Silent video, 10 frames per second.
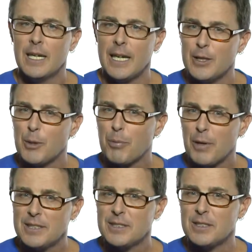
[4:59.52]
In the
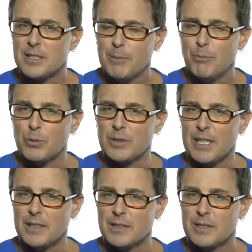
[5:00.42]
present simple
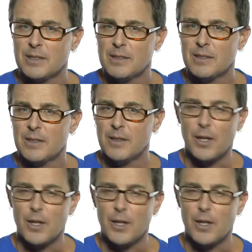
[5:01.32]
tense, the